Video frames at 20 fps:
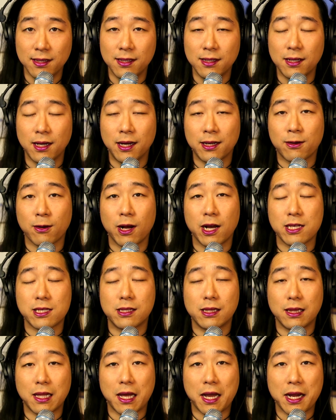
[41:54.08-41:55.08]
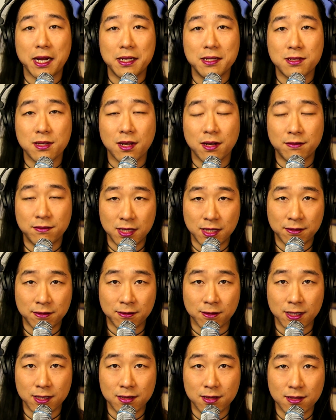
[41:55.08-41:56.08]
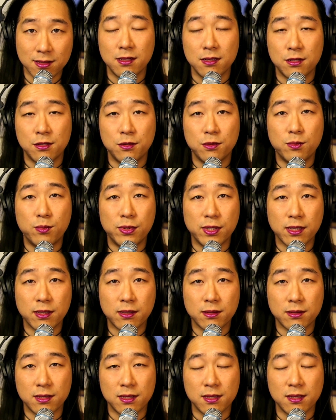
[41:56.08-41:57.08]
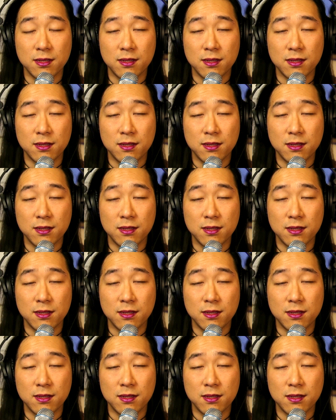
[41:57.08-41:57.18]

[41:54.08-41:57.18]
across lines of difference, to build.